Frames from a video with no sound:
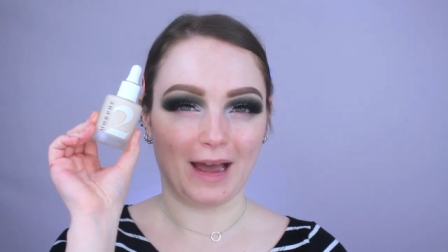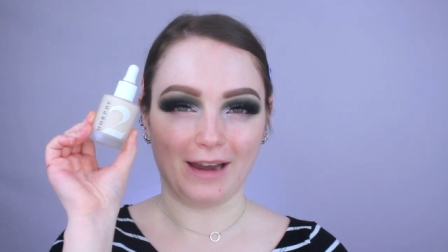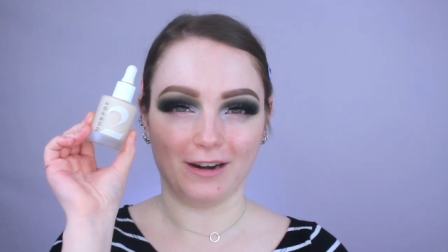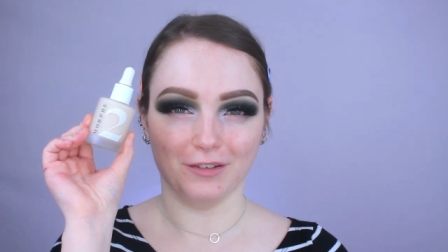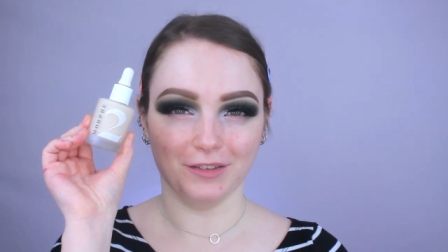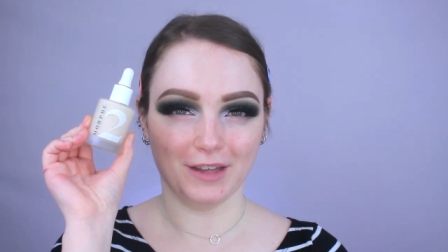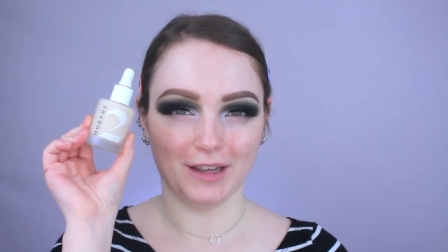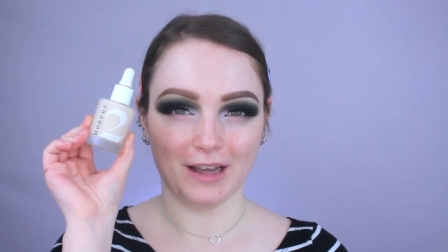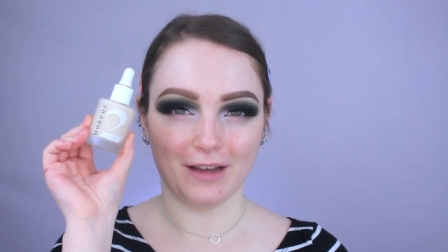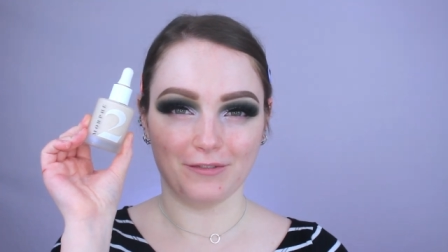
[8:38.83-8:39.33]
I
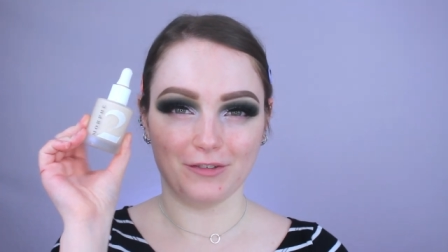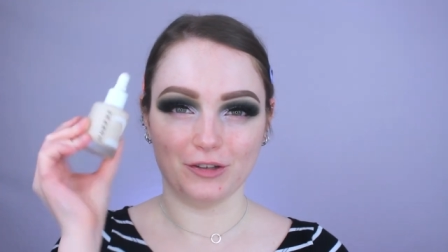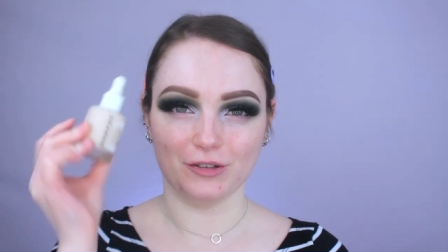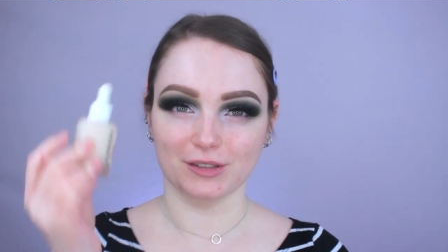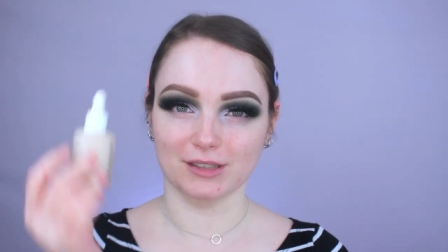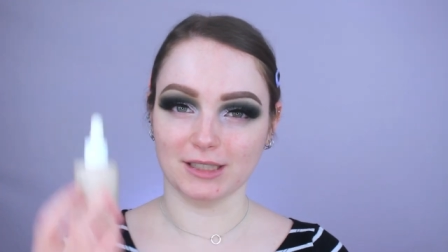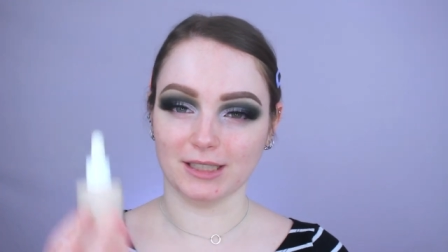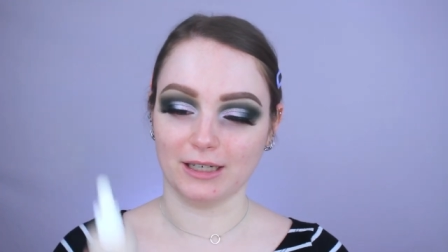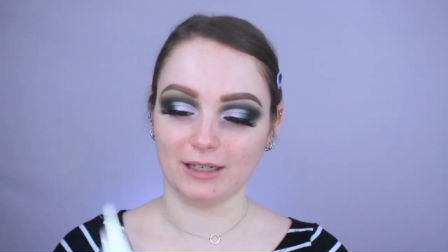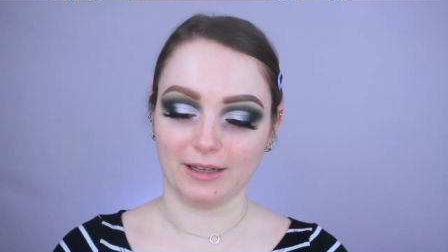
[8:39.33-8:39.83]
don't think I've
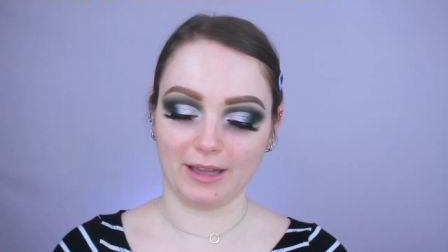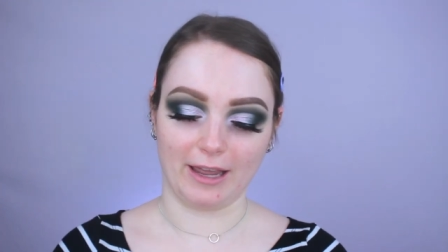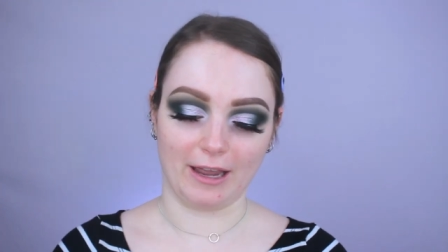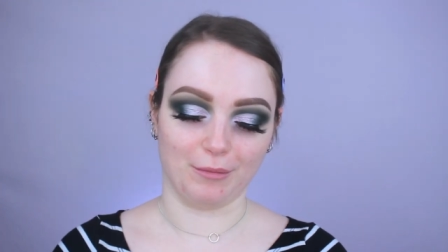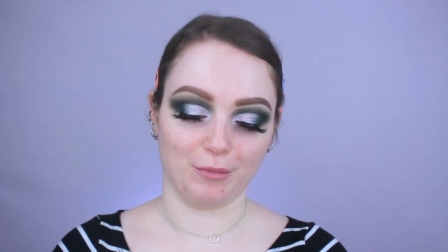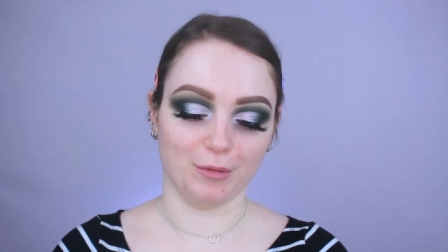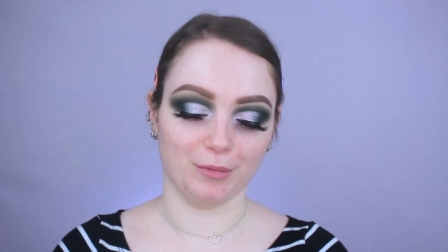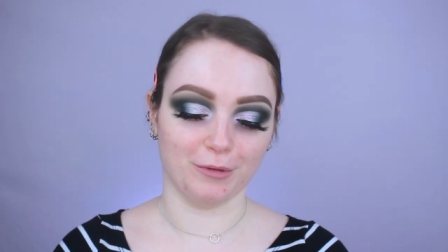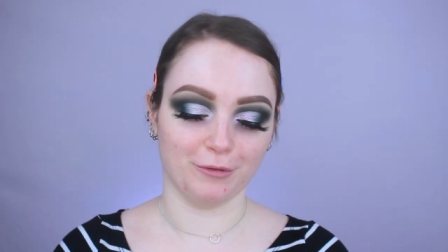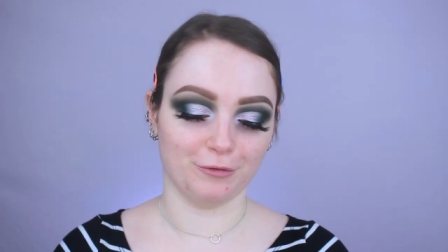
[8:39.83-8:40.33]
used it on
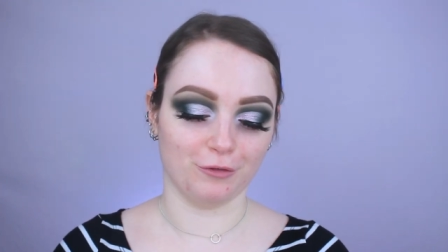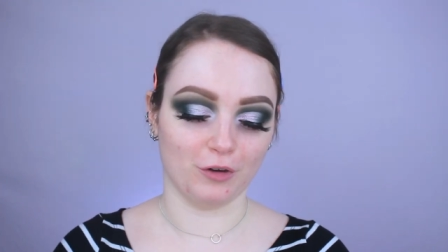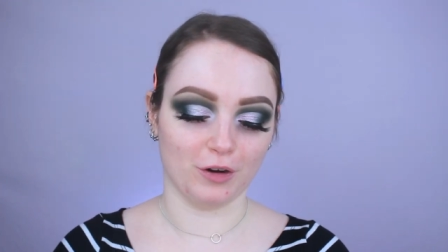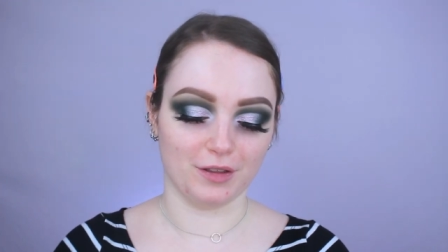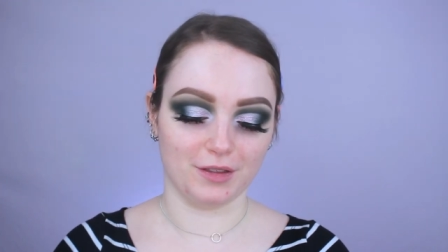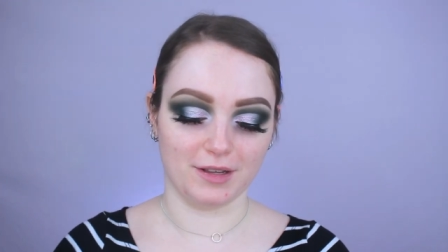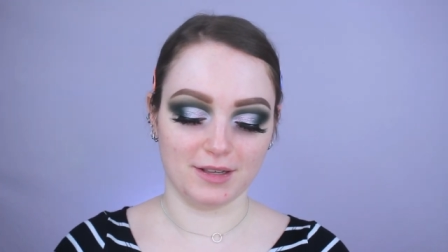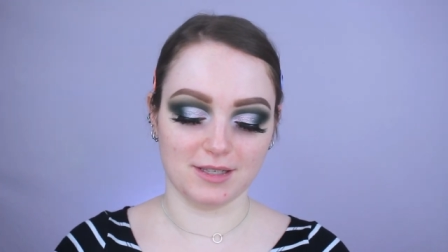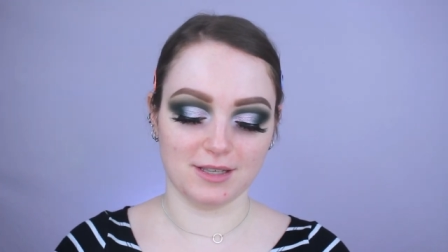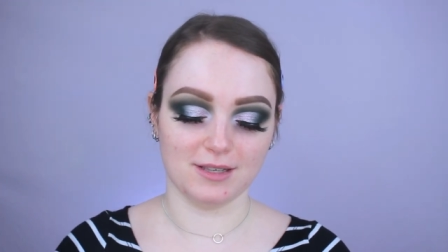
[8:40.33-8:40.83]
camera
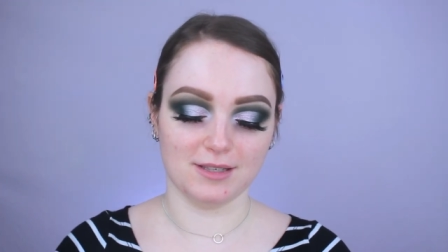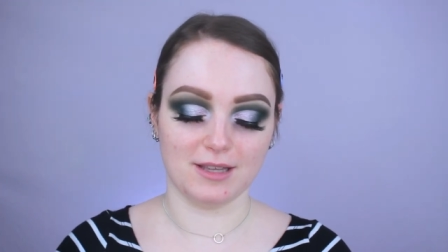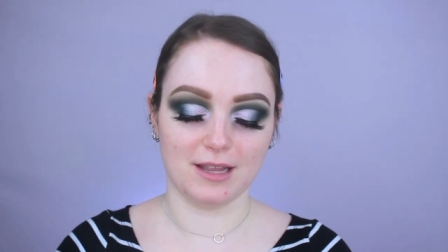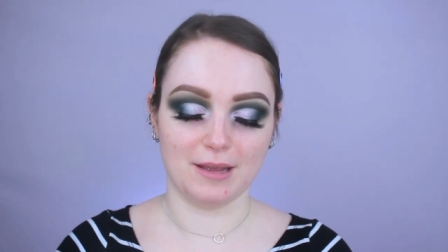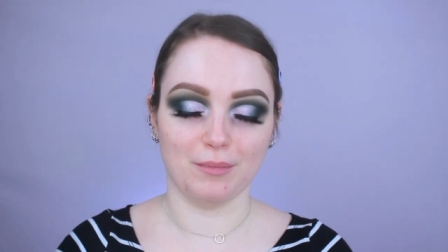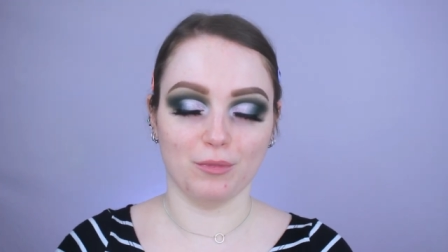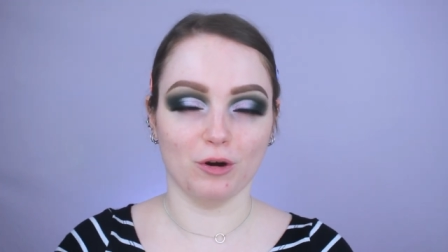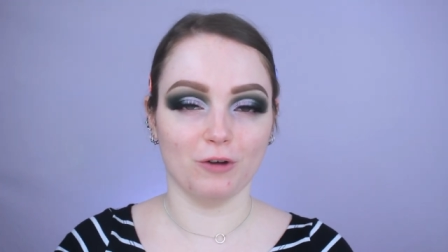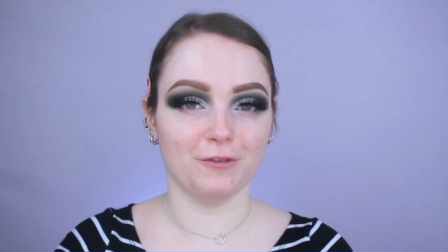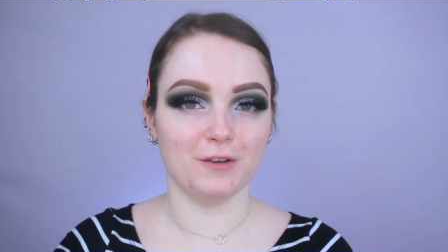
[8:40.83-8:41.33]
before. This is
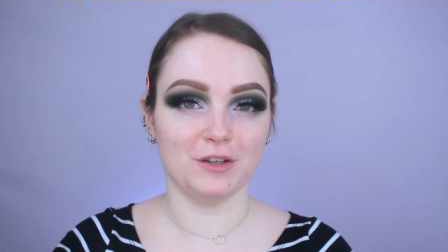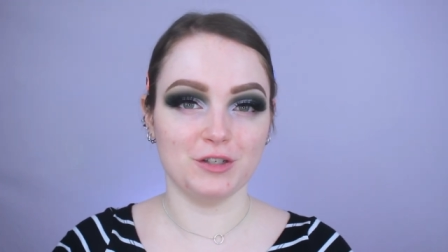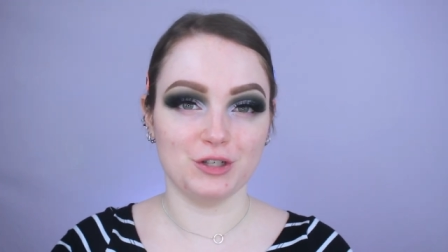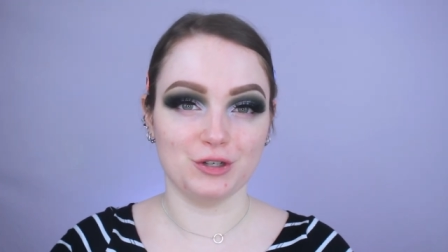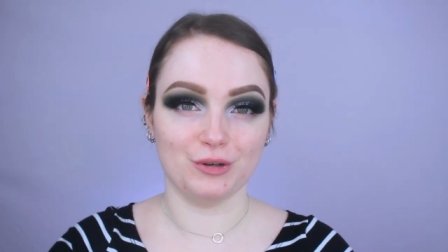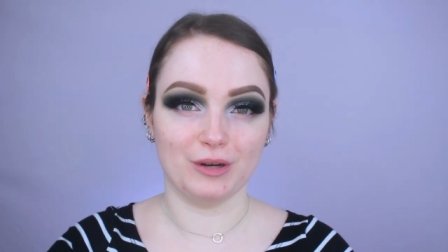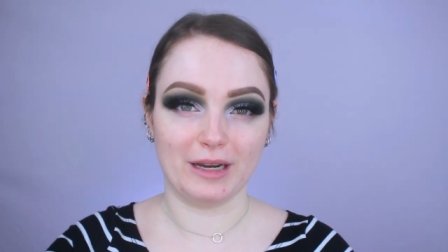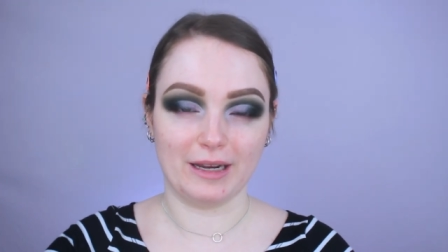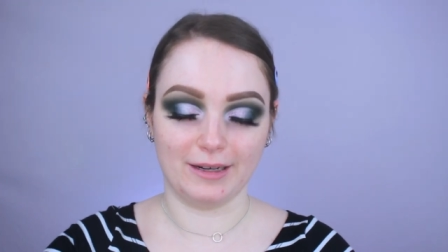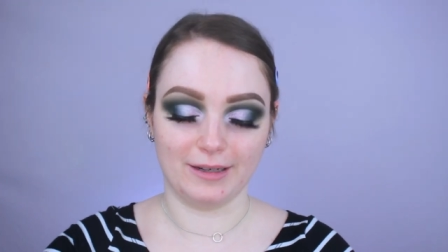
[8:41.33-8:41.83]
the Morphe
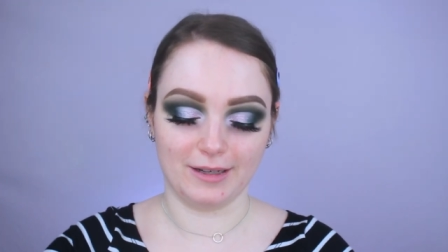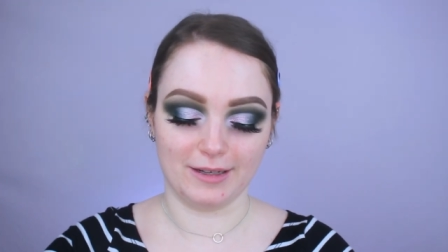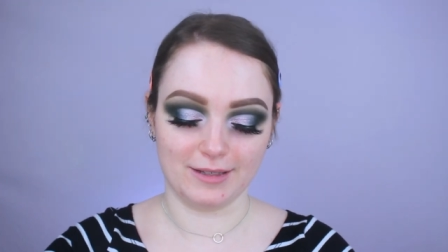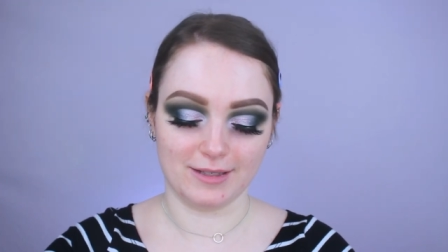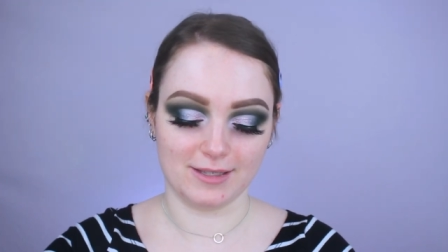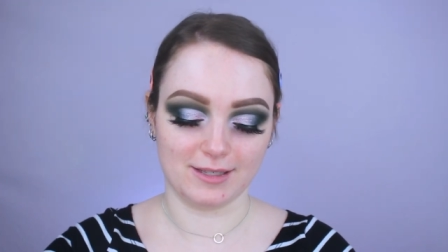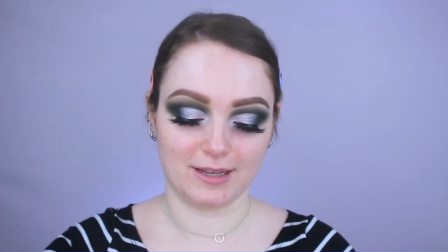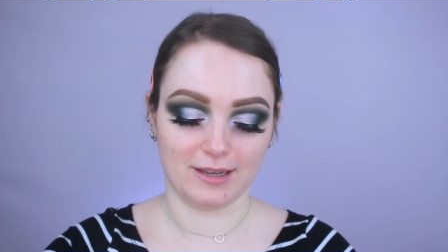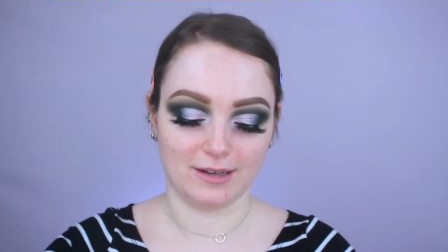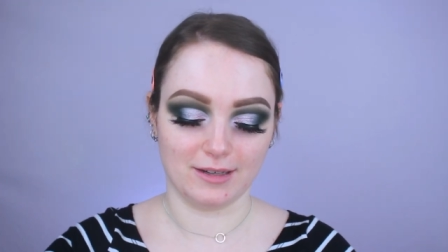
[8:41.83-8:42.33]
two Hint Hint
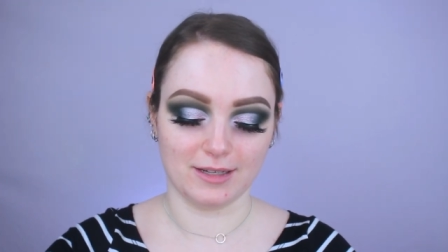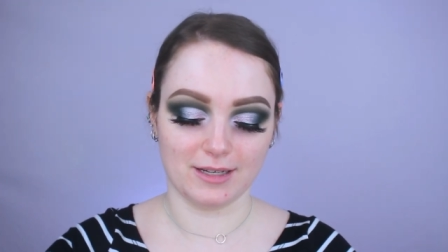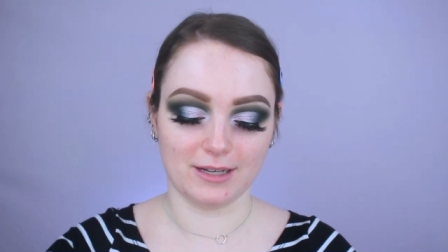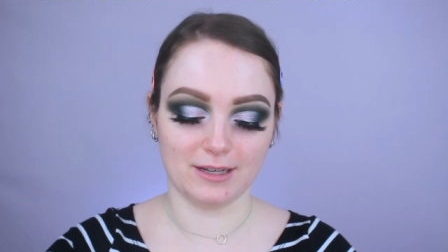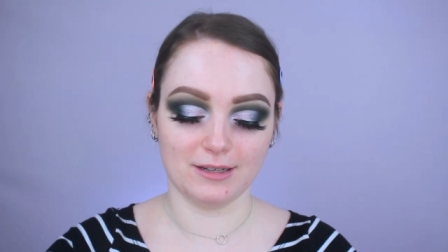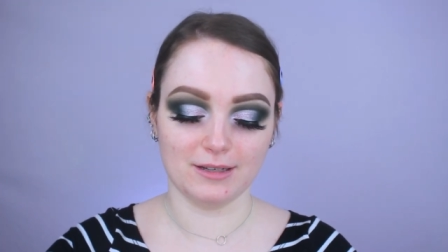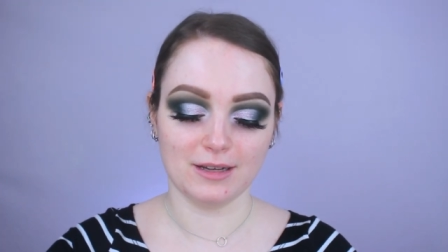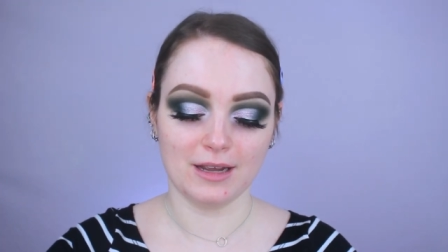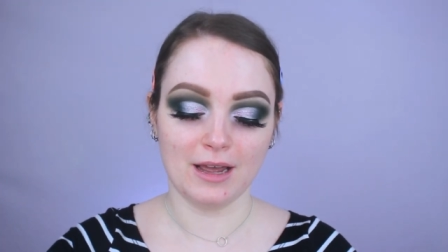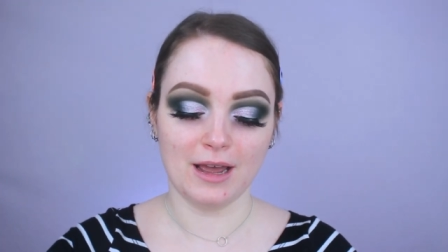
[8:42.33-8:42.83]
Skin
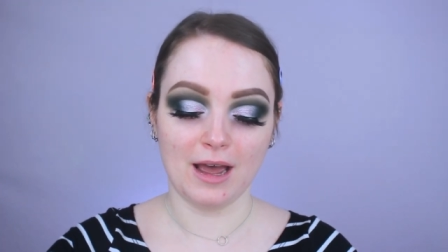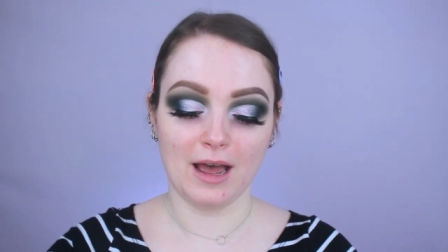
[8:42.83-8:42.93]
Tint.